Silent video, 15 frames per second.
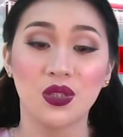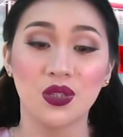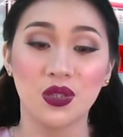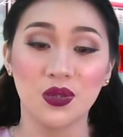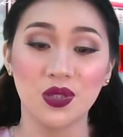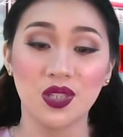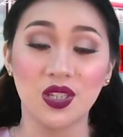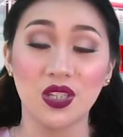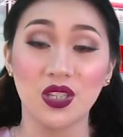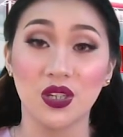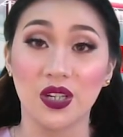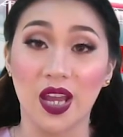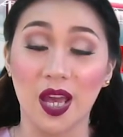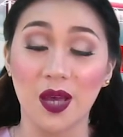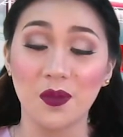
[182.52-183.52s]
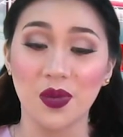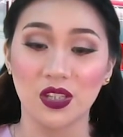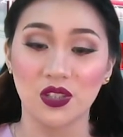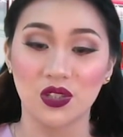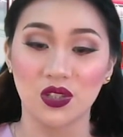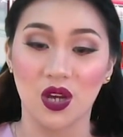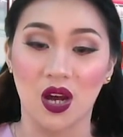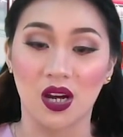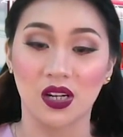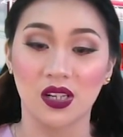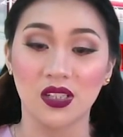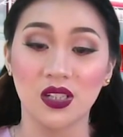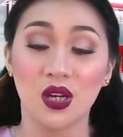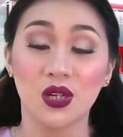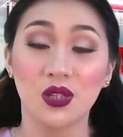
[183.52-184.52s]
using your
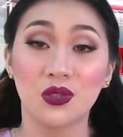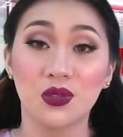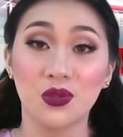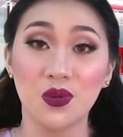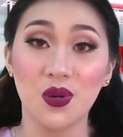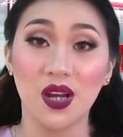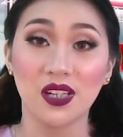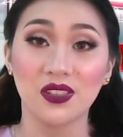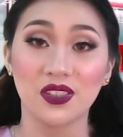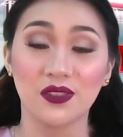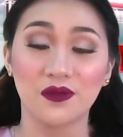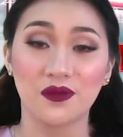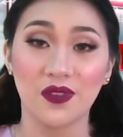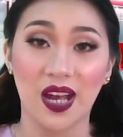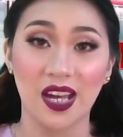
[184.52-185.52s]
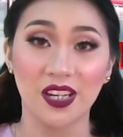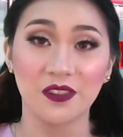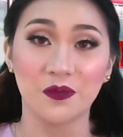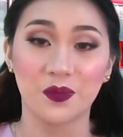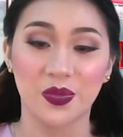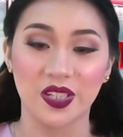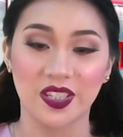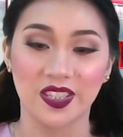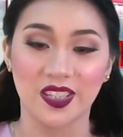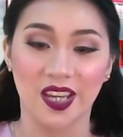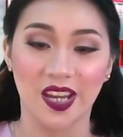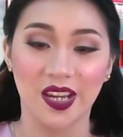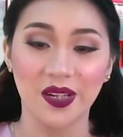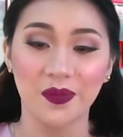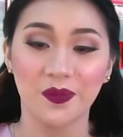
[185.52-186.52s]
MHR
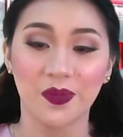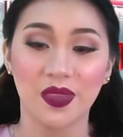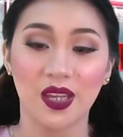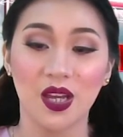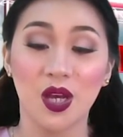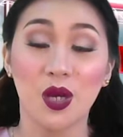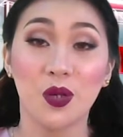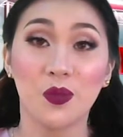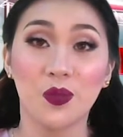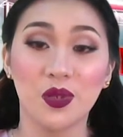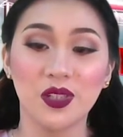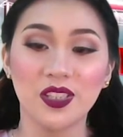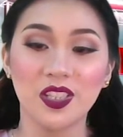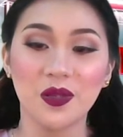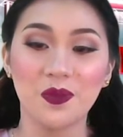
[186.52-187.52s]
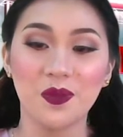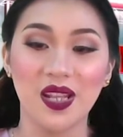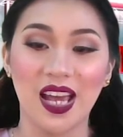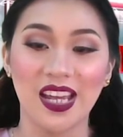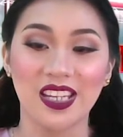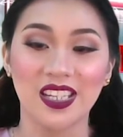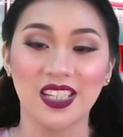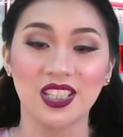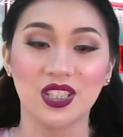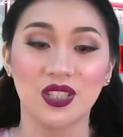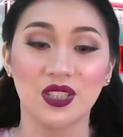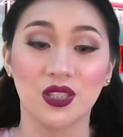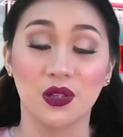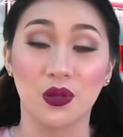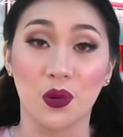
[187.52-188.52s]
205%, multiply it to
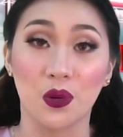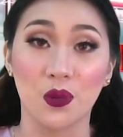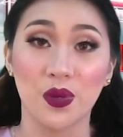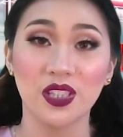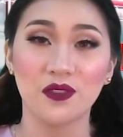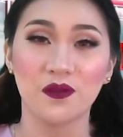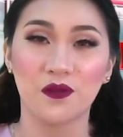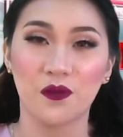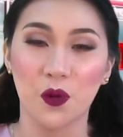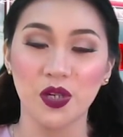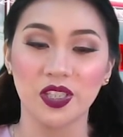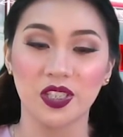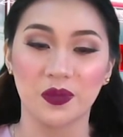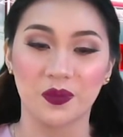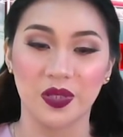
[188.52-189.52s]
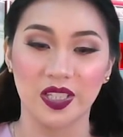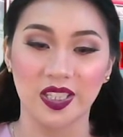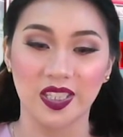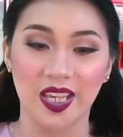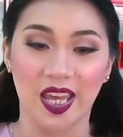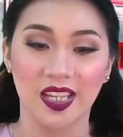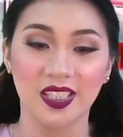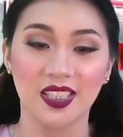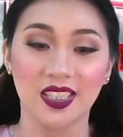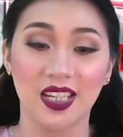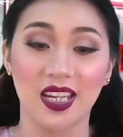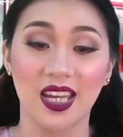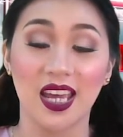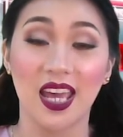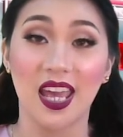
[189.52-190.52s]
the lowest 40%
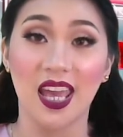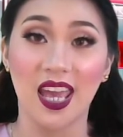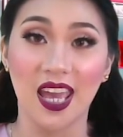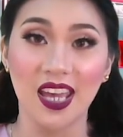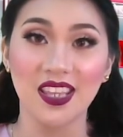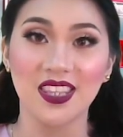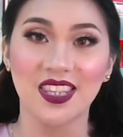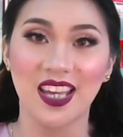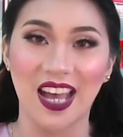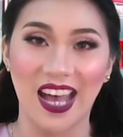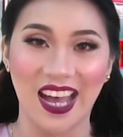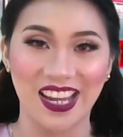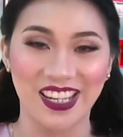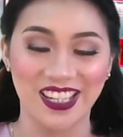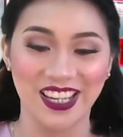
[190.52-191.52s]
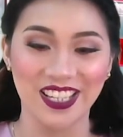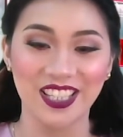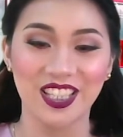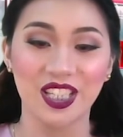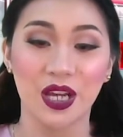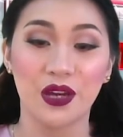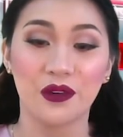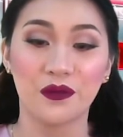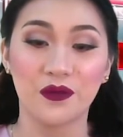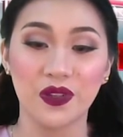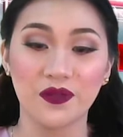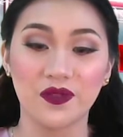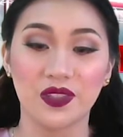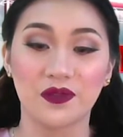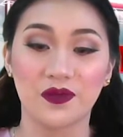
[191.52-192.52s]
and the highest
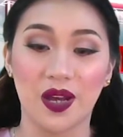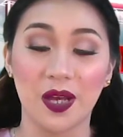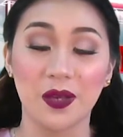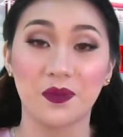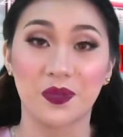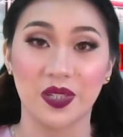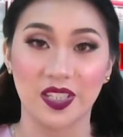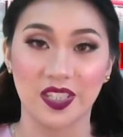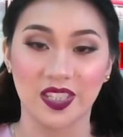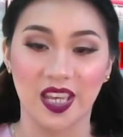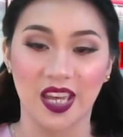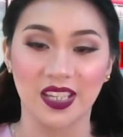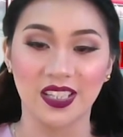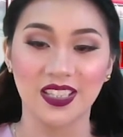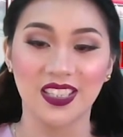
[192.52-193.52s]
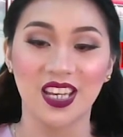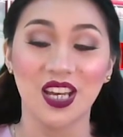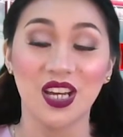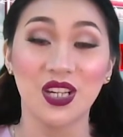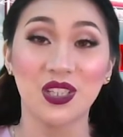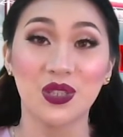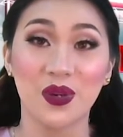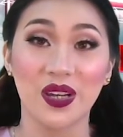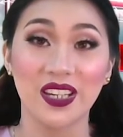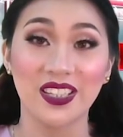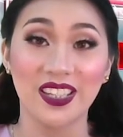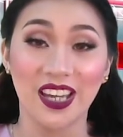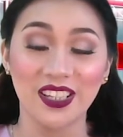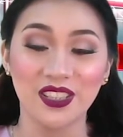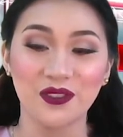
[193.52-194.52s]
55% to
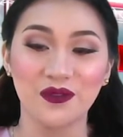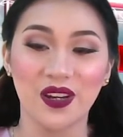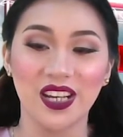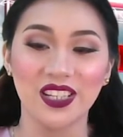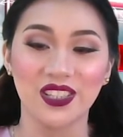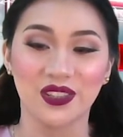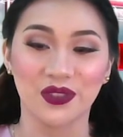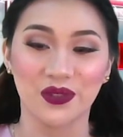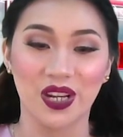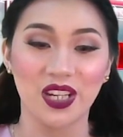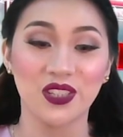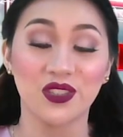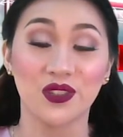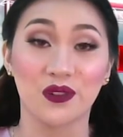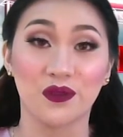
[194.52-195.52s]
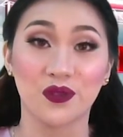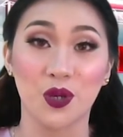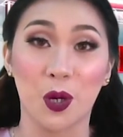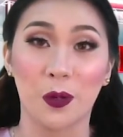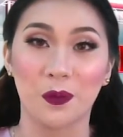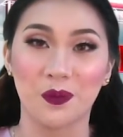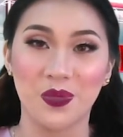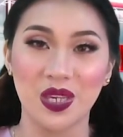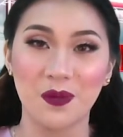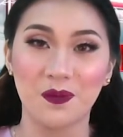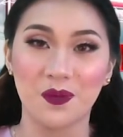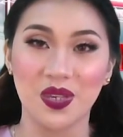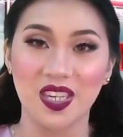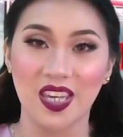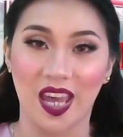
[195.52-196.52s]
identify the range of your
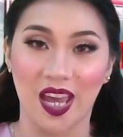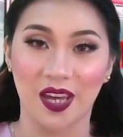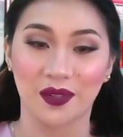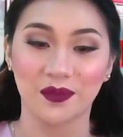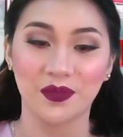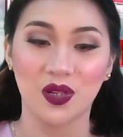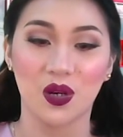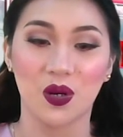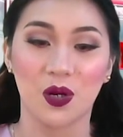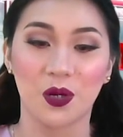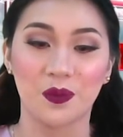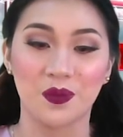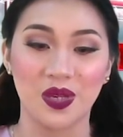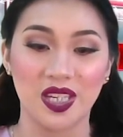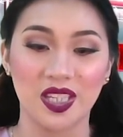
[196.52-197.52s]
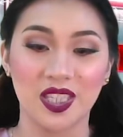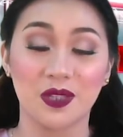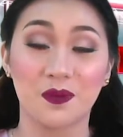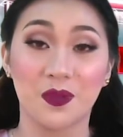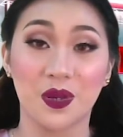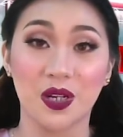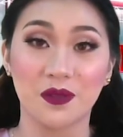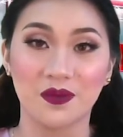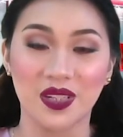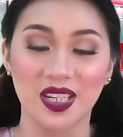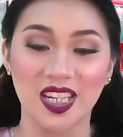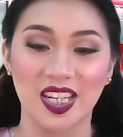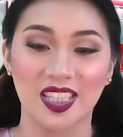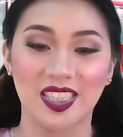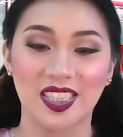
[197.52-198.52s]
BPM or beats per
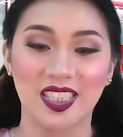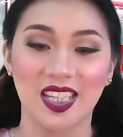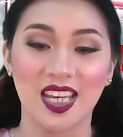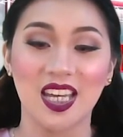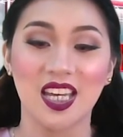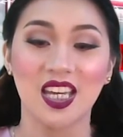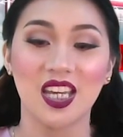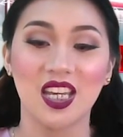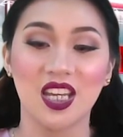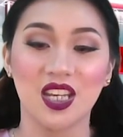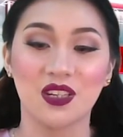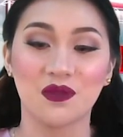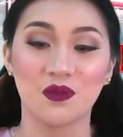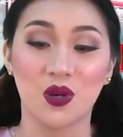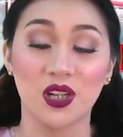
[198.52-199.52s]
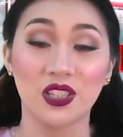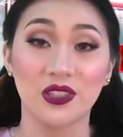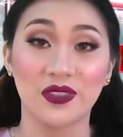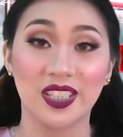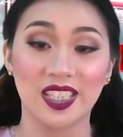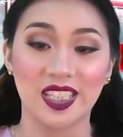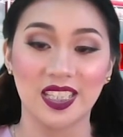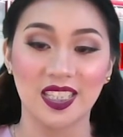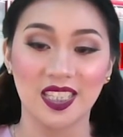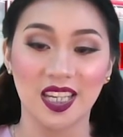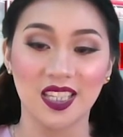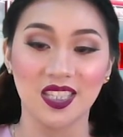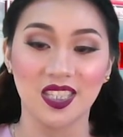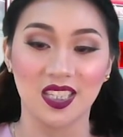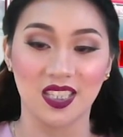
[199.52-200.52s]
minute in moderate
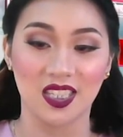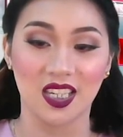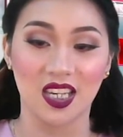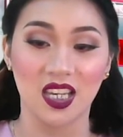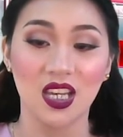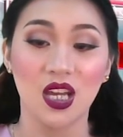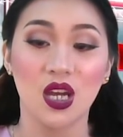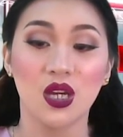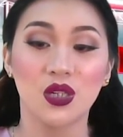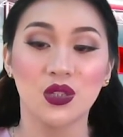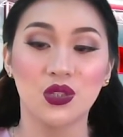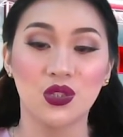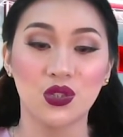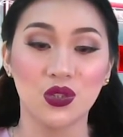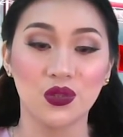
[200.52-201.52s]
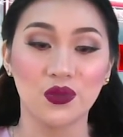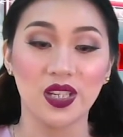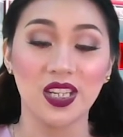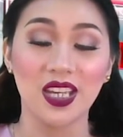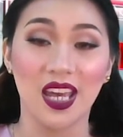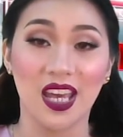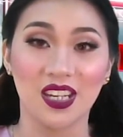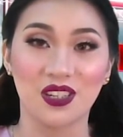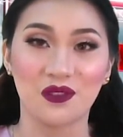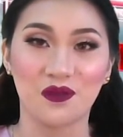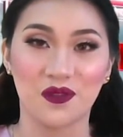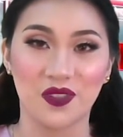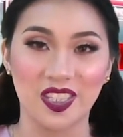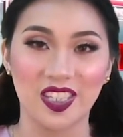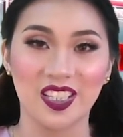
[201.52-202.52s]
intensity during any
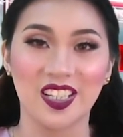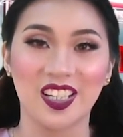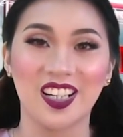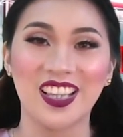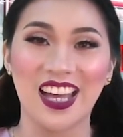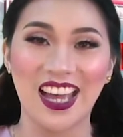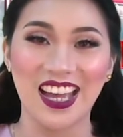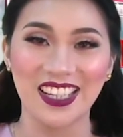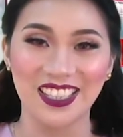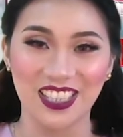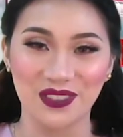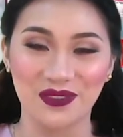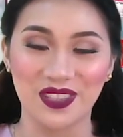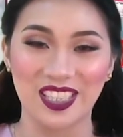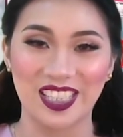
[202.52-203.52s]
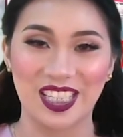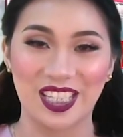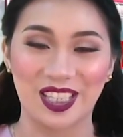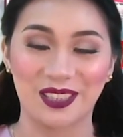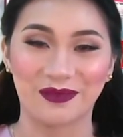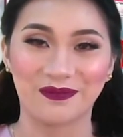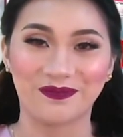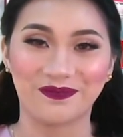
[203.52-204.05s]
physical activity.